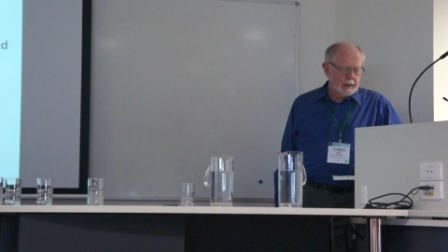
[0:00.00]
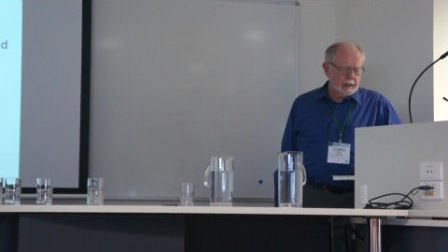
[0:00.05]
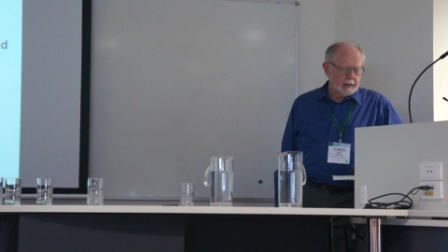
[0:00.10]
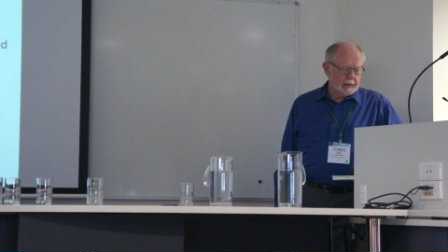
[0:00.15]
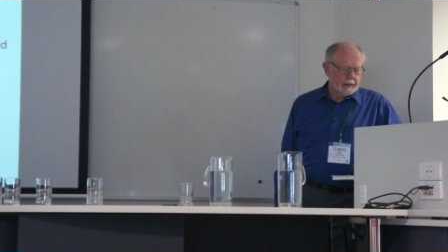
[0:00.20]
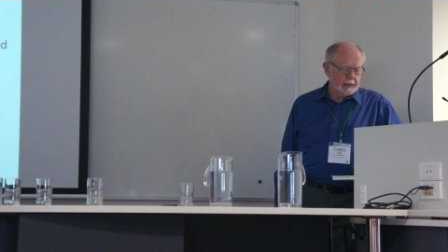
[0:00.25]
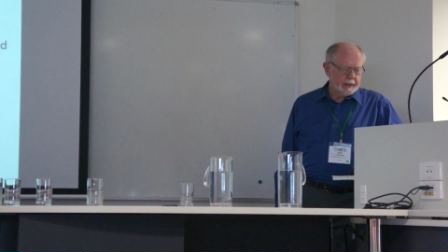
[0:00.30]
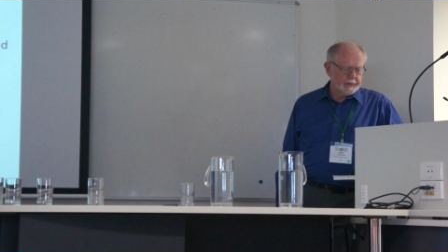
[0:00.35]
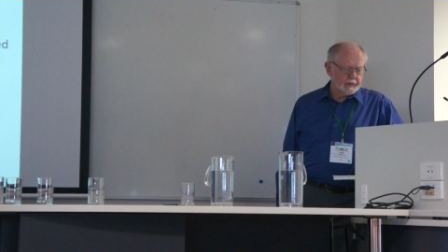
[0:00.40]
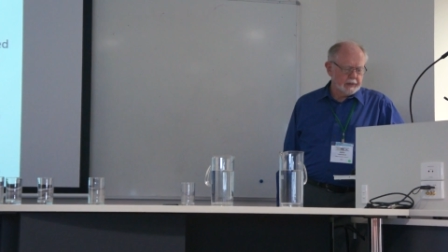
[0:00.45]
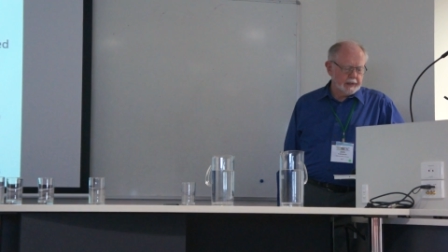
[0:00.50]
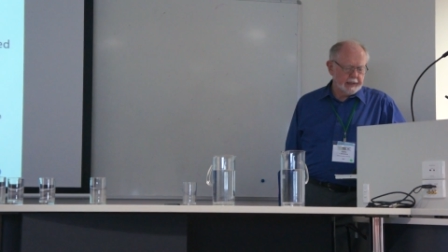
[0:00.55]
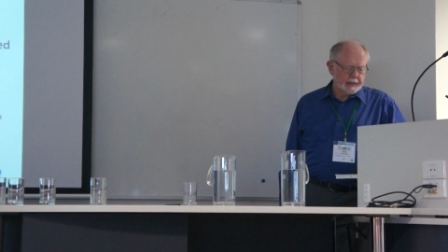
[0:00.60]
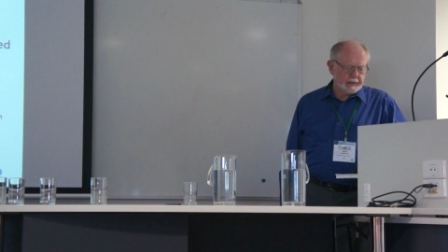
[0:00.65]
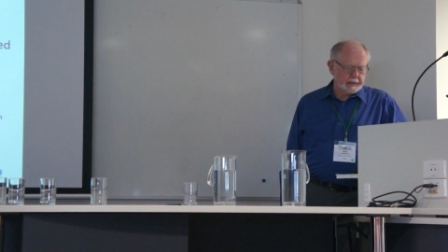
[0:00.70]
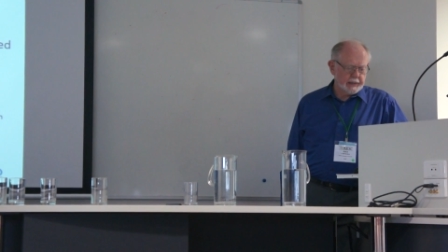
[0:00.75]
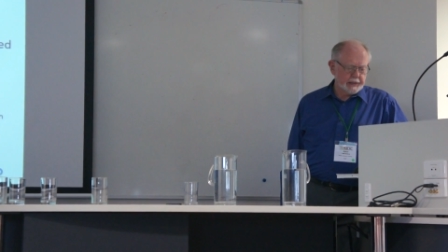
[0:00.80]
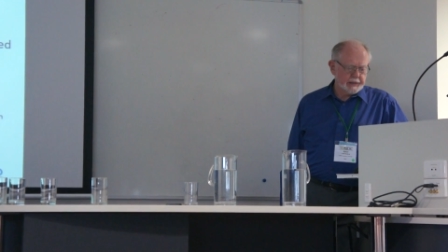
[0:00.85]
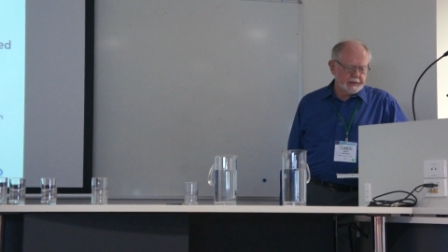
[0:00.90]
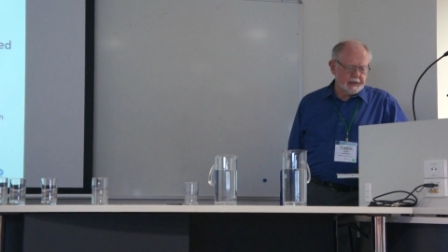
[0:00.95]
in the
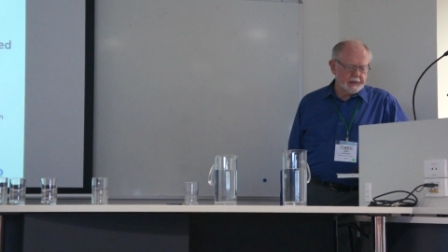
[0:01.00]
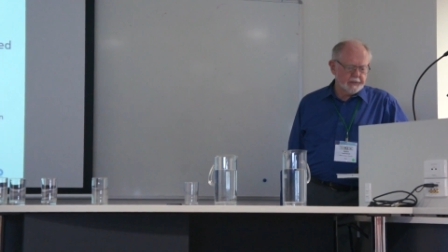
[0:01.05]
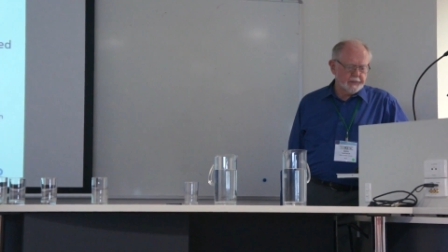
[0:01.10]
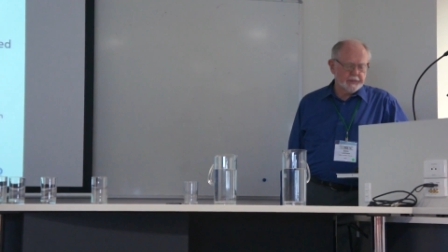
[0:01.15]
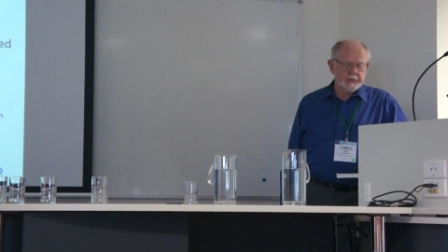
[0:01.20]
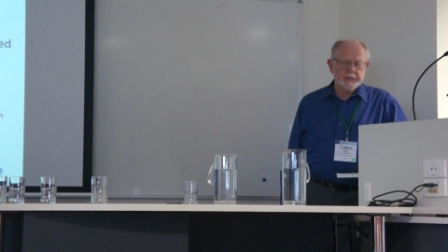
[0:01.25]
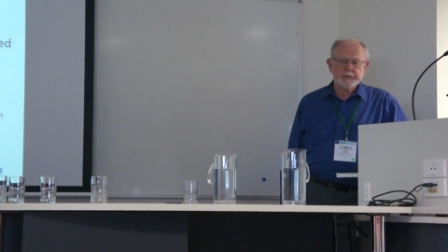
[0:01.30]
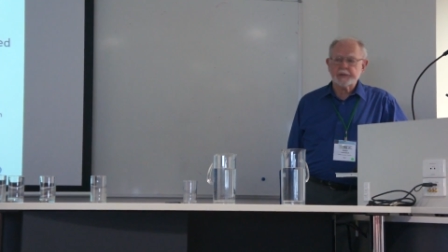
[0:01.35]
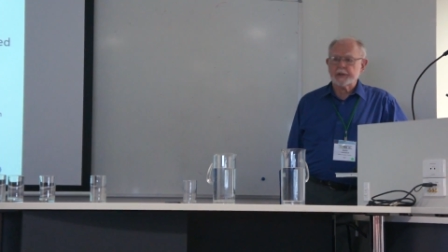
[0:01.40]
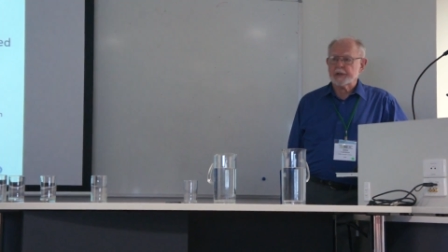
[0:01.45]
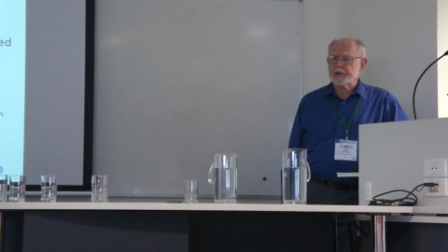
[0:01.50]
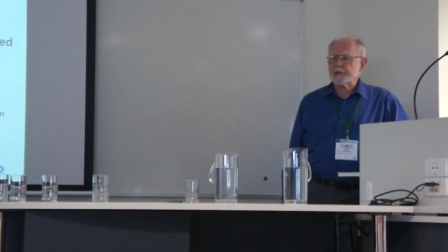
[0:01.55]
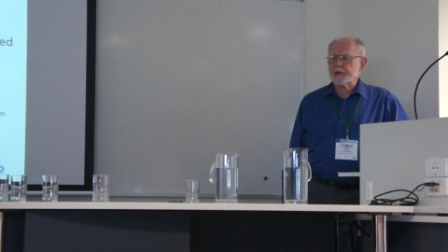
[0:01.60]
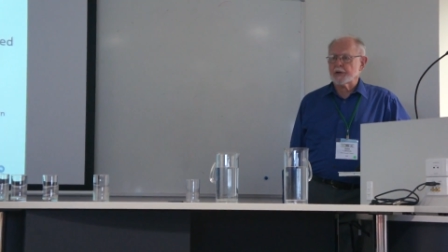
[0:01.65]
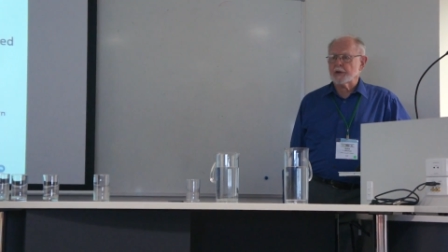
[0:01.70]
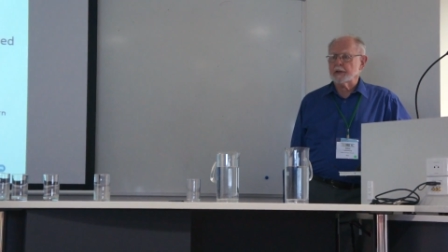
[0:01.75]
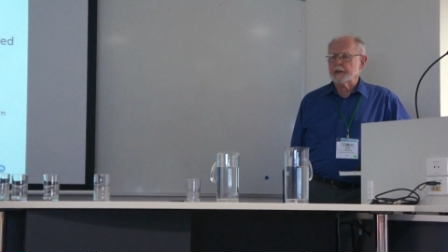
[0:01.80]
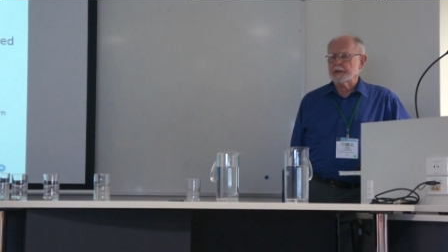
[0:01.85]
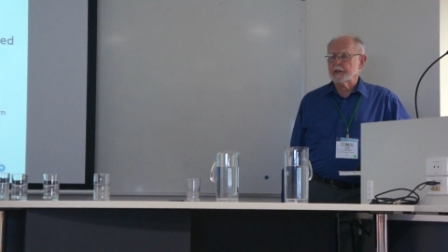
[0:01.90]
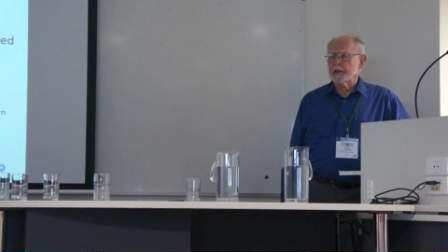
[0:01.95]
late 1950s,
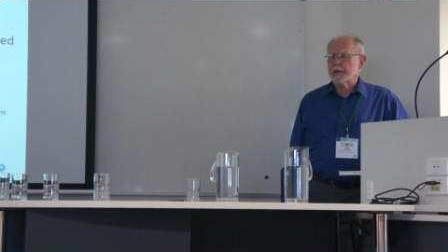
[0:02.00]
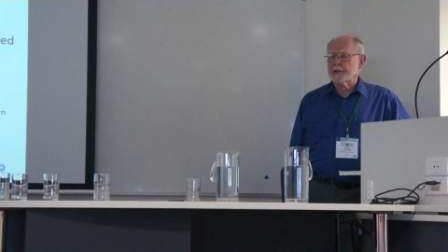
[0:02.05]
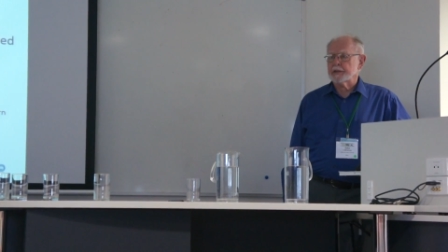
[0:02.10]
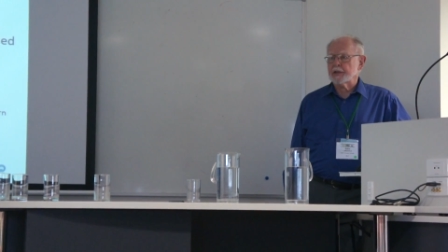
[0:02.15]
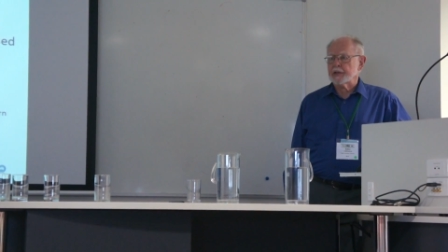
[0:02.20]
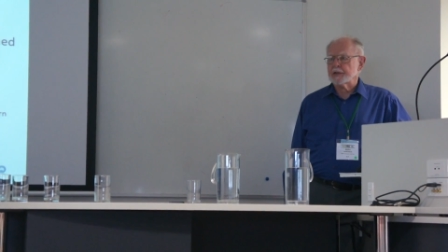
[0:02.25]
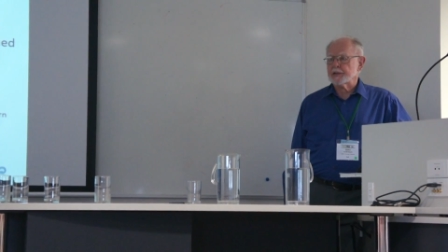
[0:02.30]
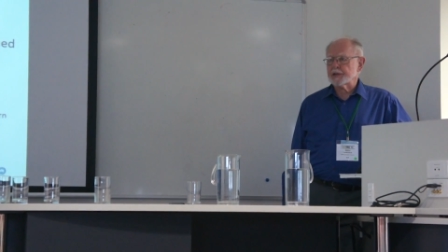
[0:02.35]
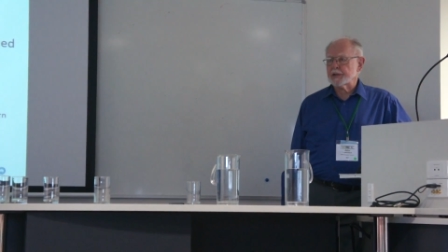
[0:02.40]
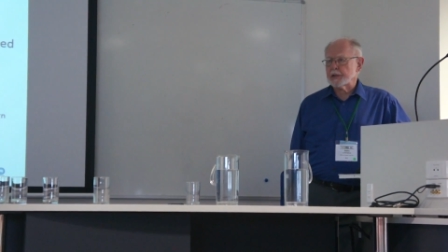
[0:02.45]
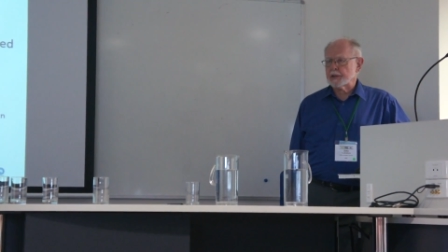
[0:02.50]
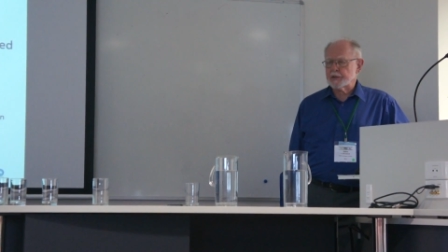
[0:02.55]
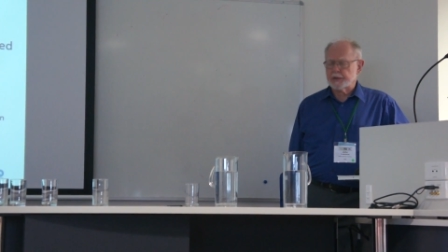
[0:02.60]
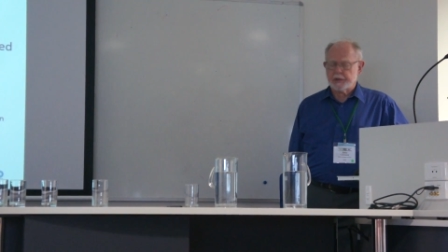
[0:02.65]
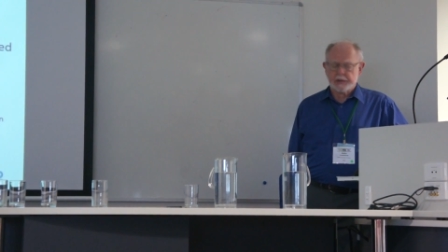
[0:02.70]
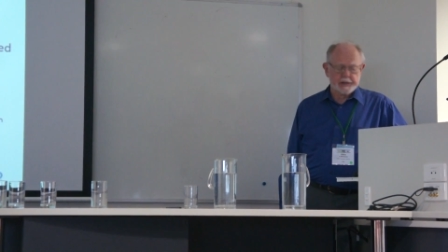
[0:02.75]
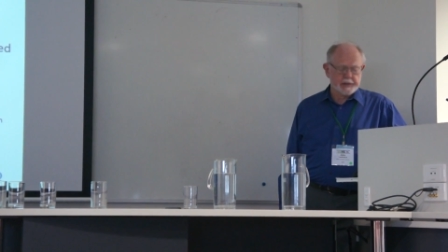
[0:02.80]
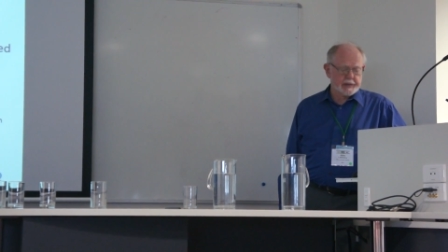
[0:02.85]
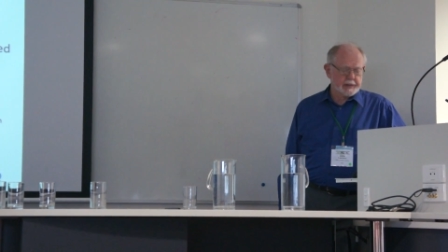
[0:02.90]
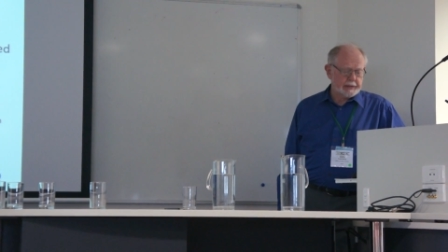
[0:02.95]
early
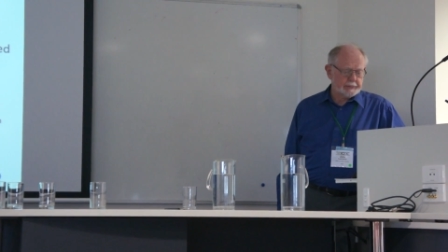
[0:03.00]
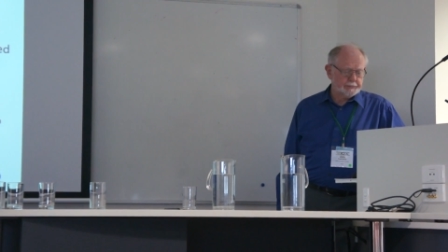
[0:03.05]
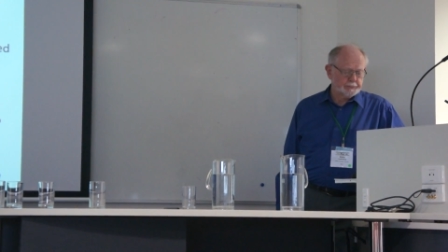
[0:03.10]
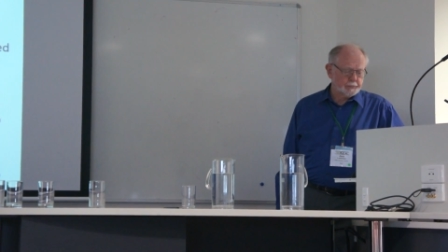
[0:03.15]
1960s,